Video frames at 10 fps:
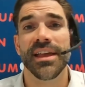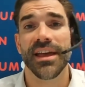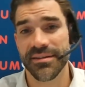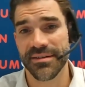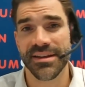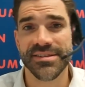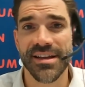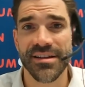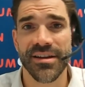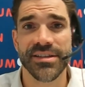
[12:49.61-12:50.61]
And
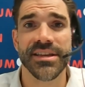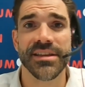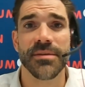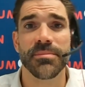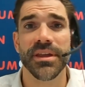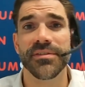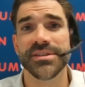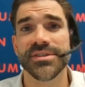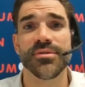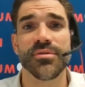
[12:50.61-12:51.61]
exactly like I said there, Peter,
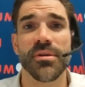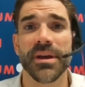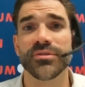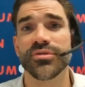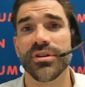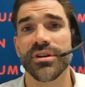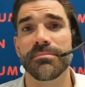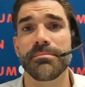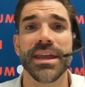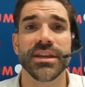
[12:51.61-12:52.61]
this is all about trying to
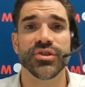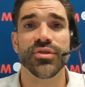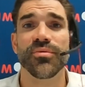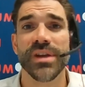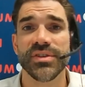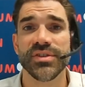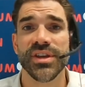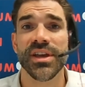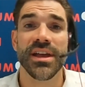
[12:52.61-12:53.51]
manage your risk